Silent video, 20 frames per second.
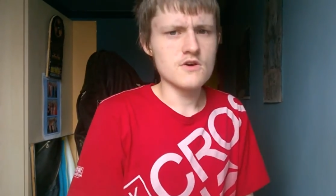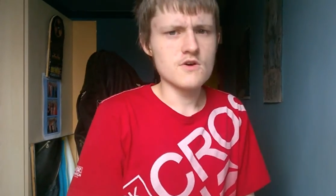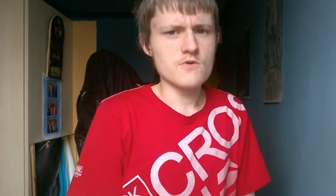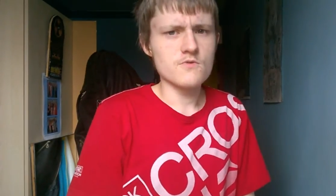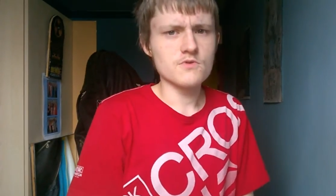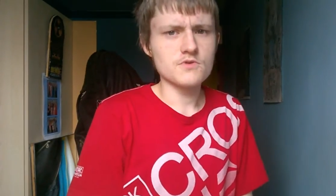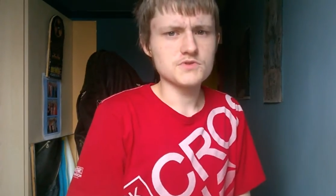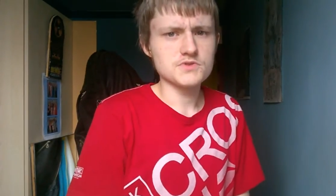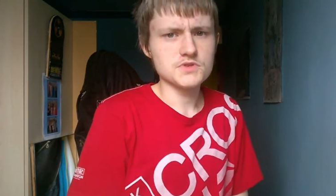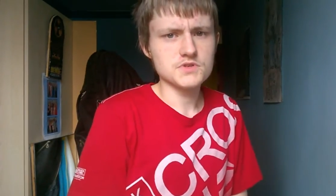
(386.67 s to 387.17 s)

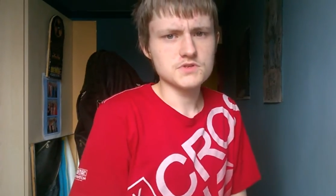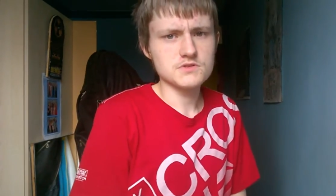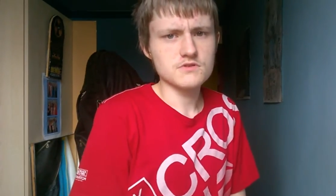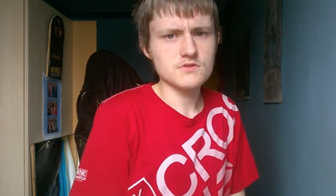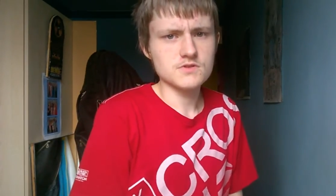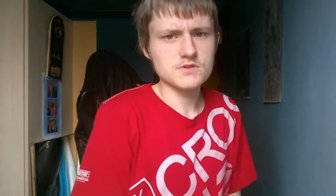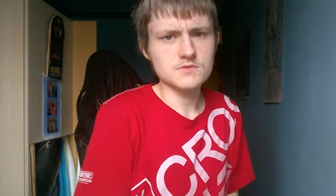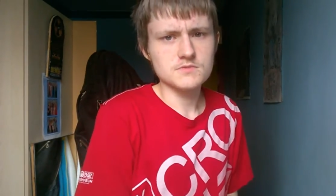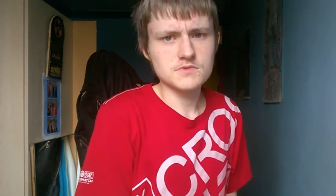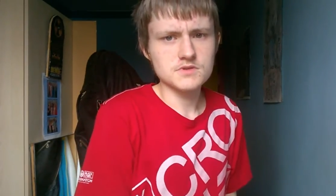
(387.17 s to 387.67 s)
why not
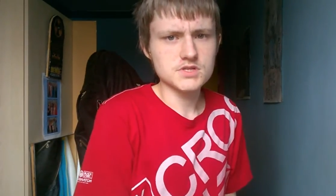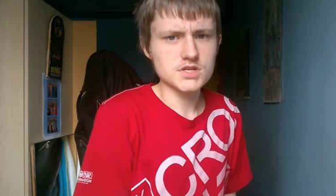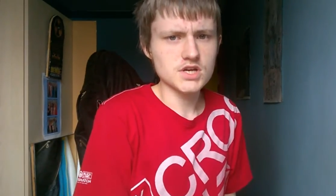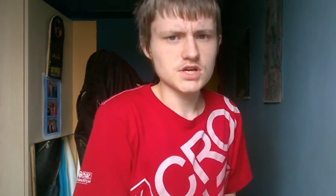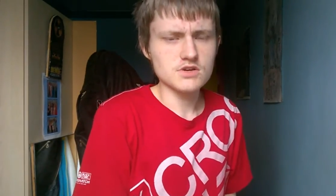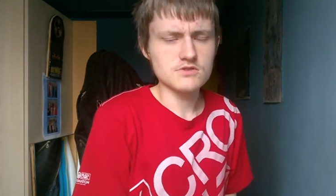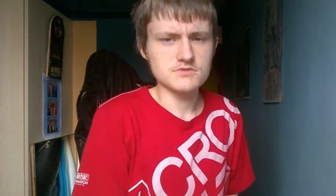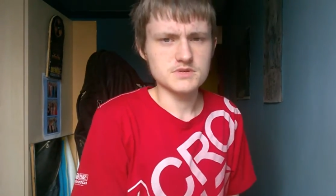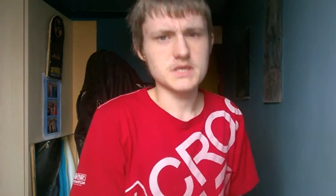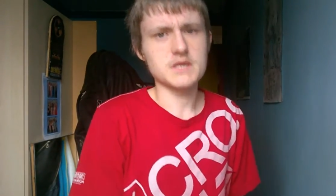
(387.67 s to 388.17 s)
subscribe to my
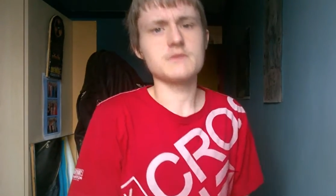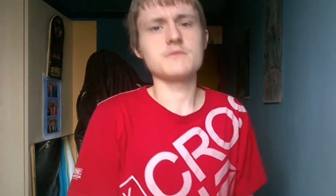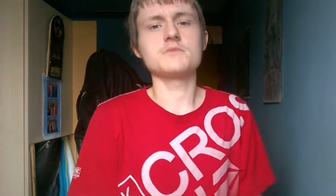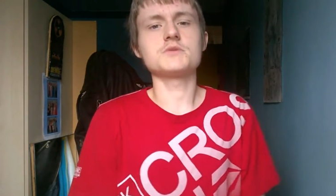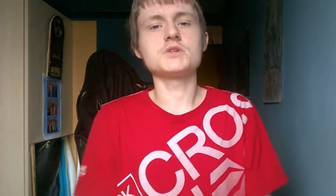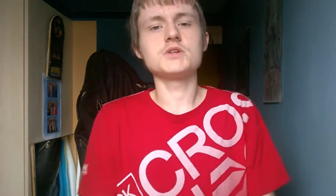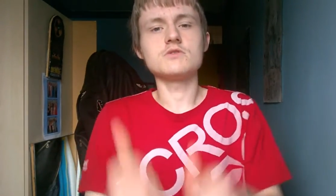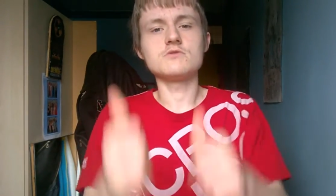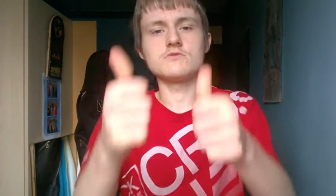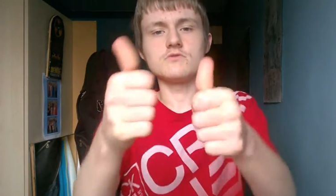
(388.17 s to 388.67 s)
channel and keep the
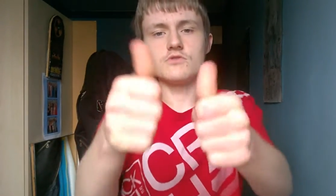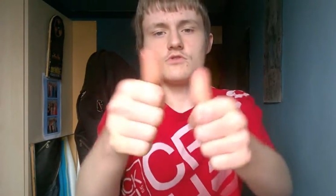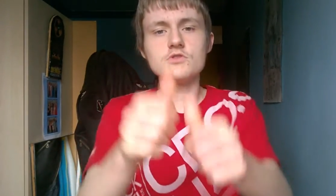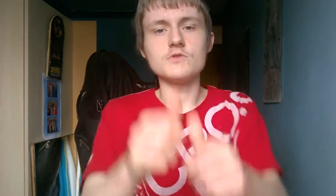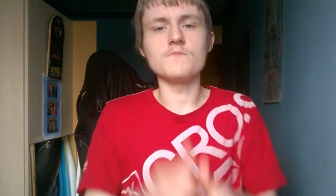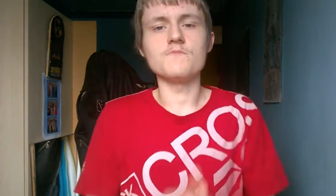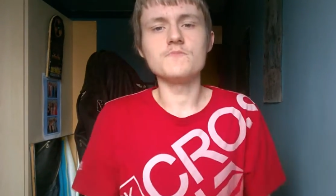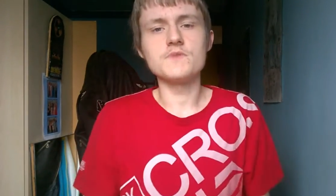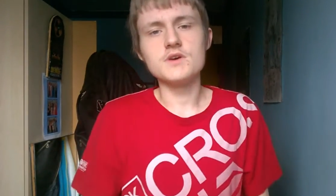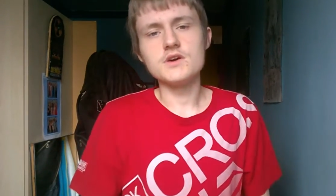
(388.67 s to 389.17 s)
channel
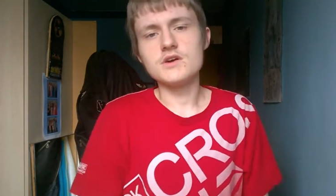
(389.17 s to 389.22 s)
growing?